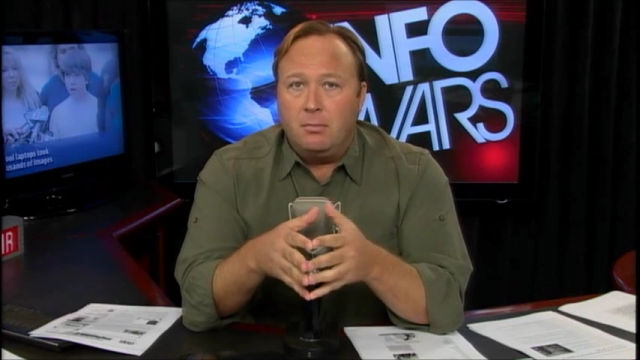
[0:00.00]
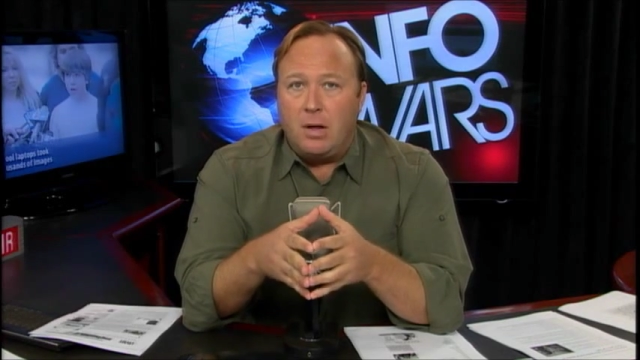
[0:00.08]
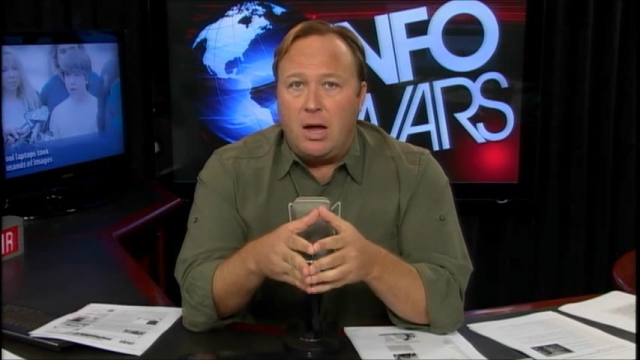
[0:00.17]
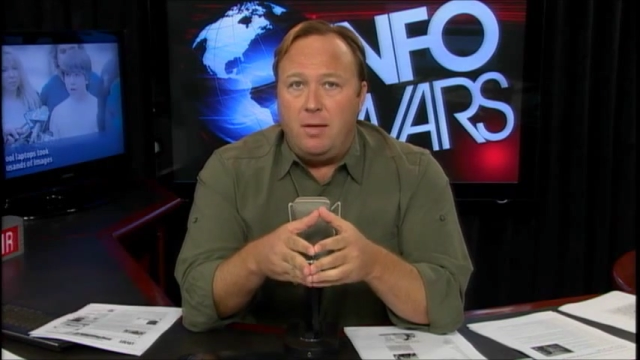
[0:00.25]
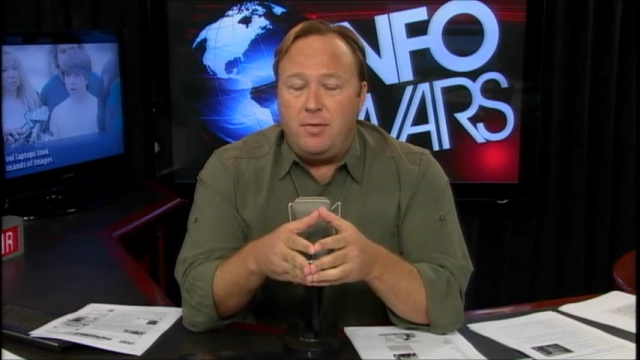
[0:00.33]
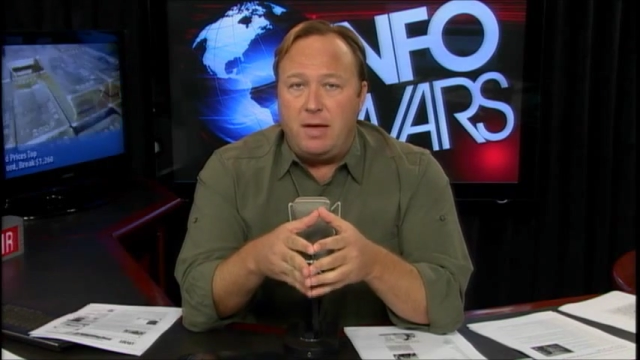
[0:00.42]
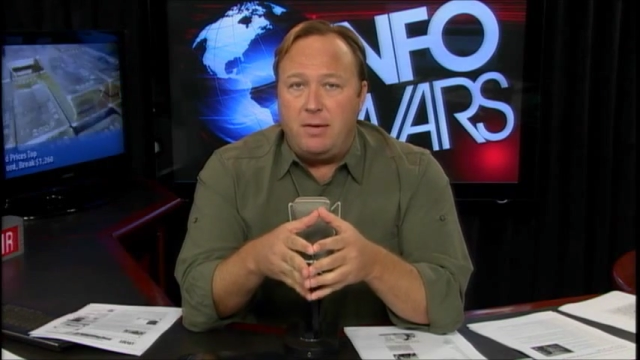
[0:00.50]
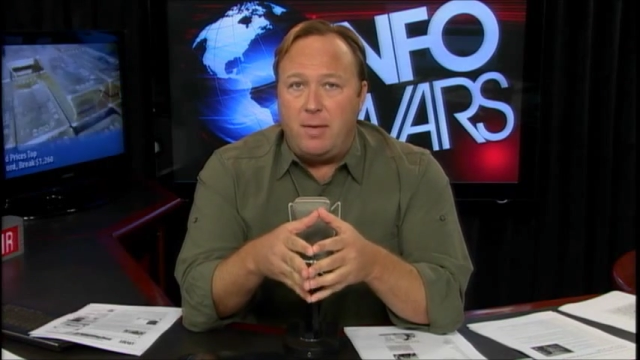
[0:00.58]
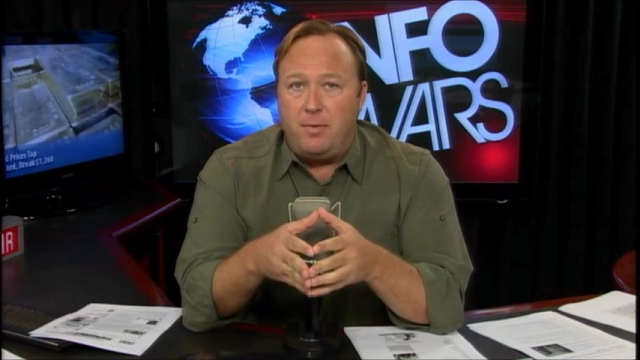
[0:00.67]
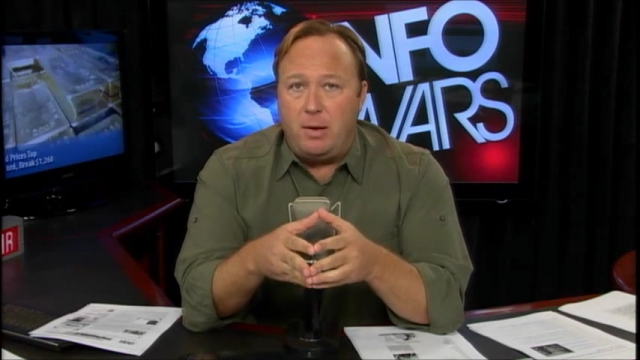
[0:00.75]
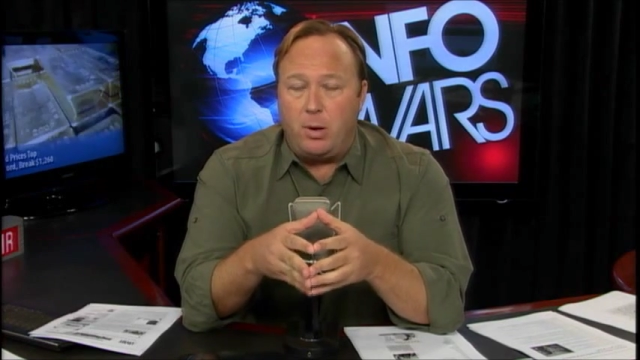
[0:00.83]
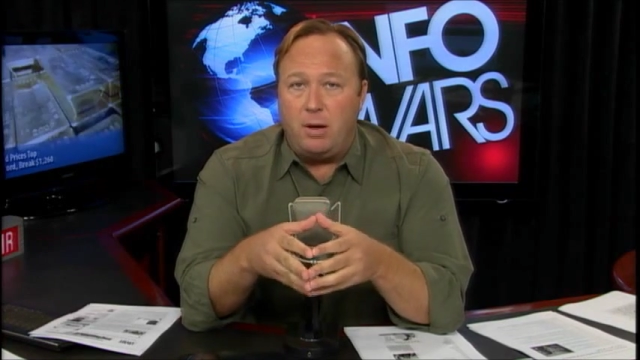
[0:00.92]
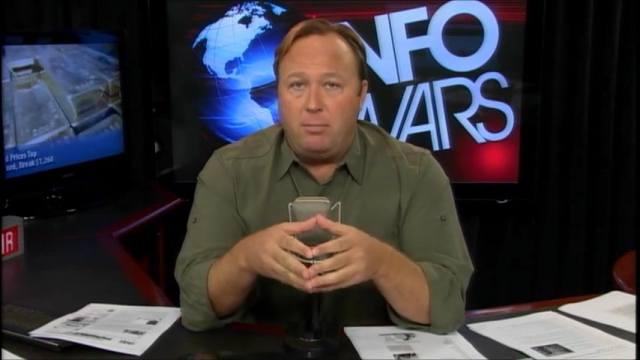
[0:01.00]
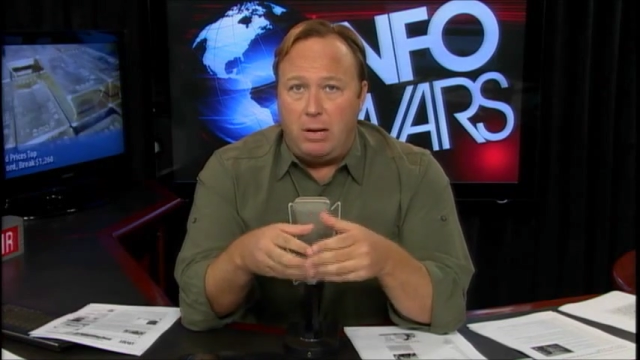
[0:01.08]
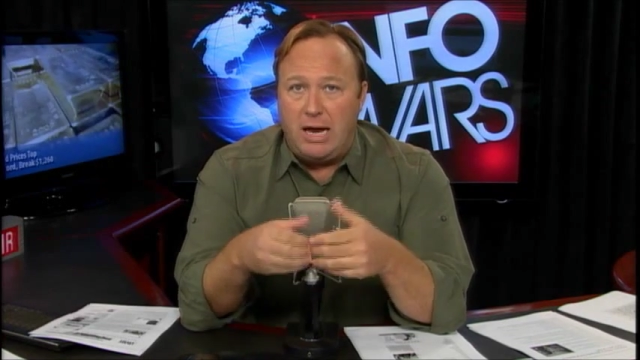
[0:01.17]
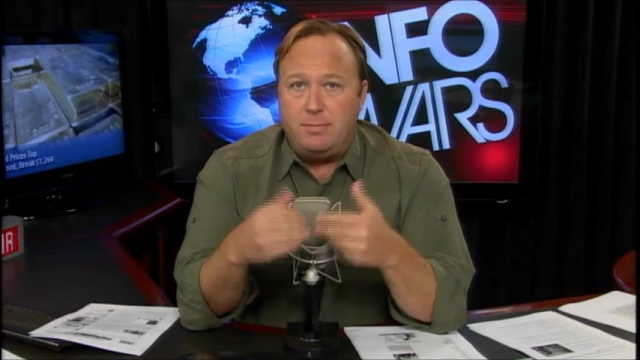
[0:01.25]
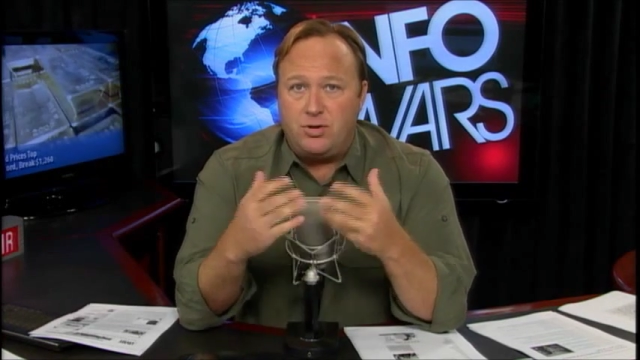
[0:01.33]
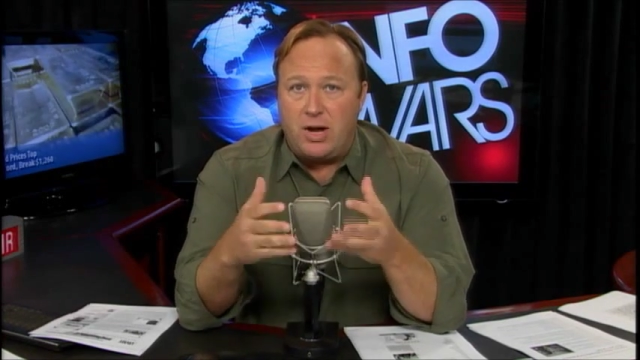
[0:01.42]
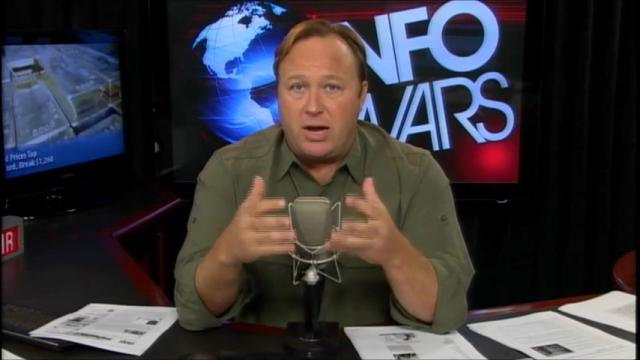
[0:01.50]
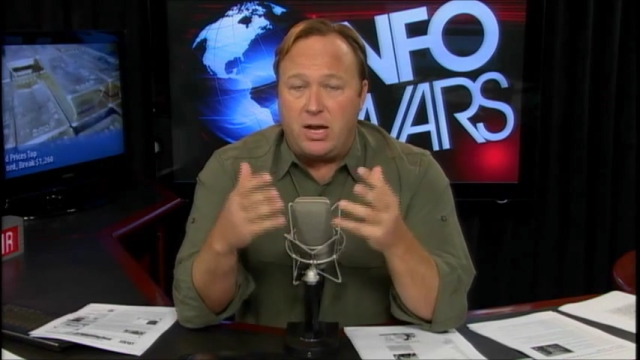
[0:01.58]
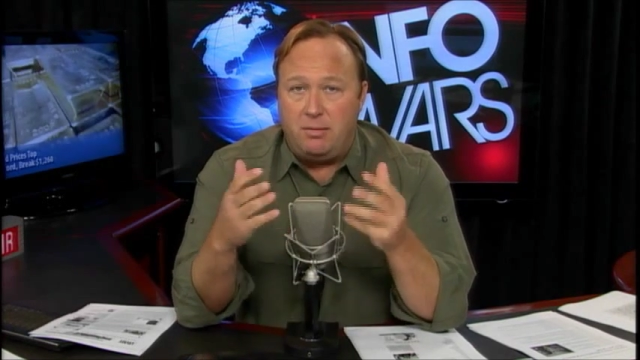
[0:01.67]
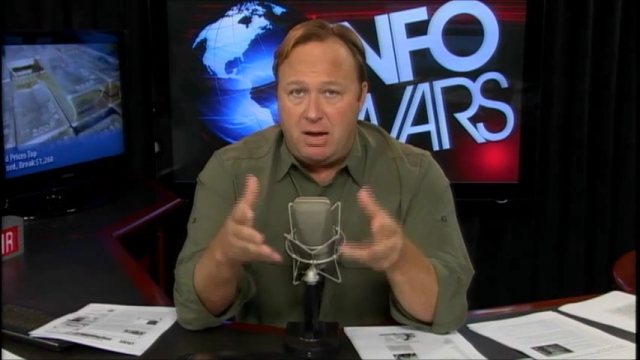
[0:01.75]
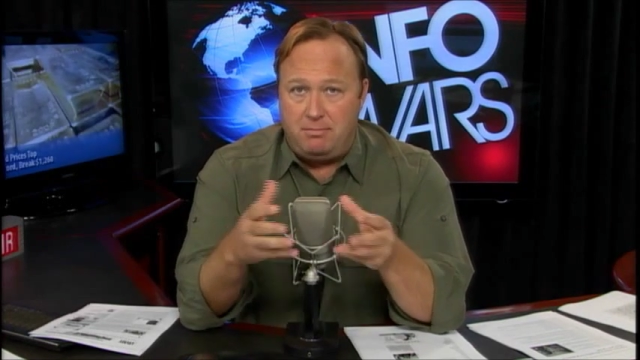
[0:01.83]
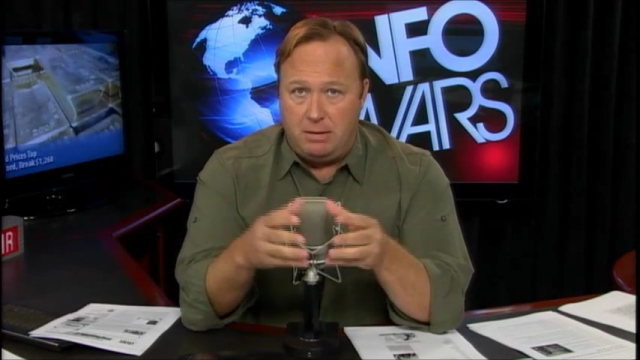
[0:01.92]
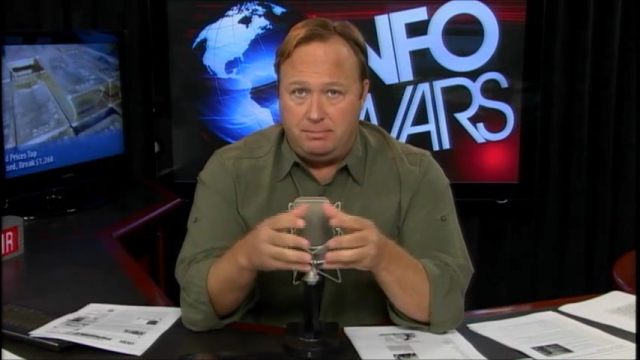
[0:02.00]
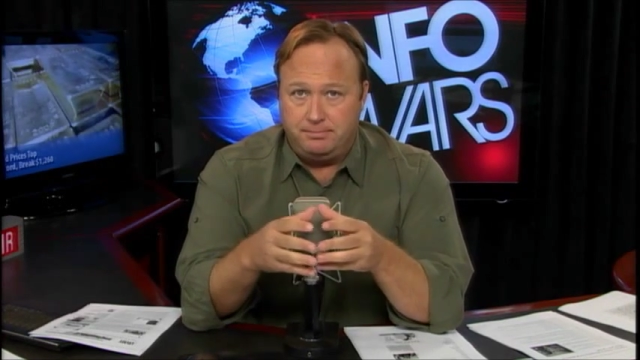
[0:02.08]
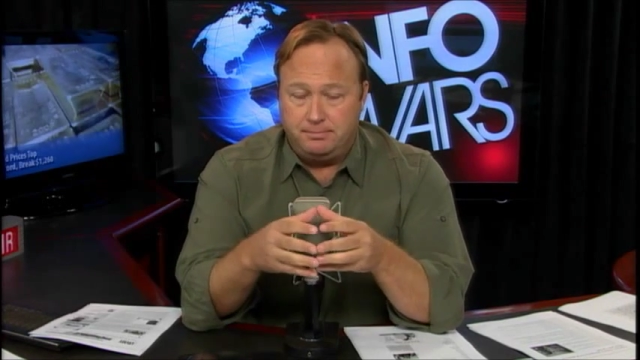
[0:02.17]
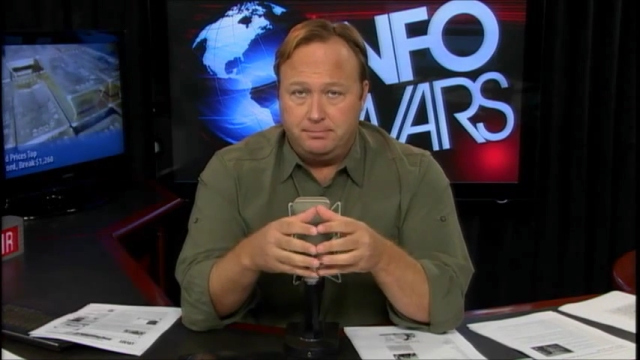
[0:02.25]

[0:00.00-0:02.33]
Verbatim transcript: and they were going to blame the Second Amendment.